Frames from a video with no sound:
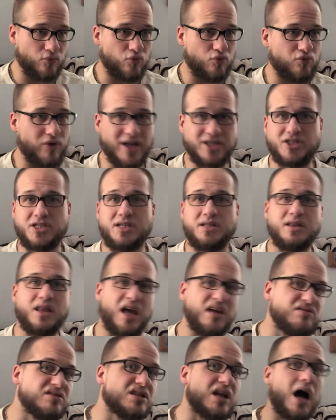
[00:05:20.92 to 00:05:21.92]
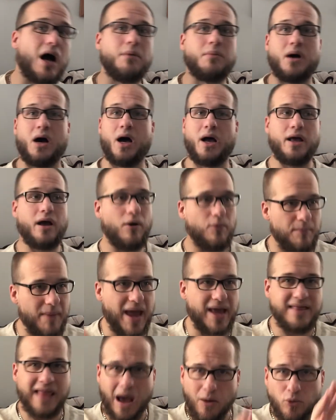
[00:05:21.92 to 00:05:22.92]
wretched lifestyle behind. Oh
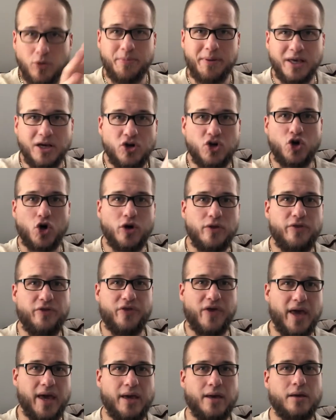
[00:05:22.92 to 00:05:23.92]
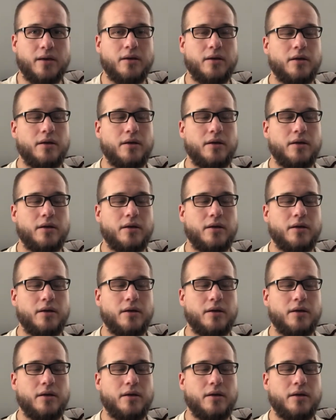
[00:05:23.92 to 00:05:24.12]
man, that would be a good thing.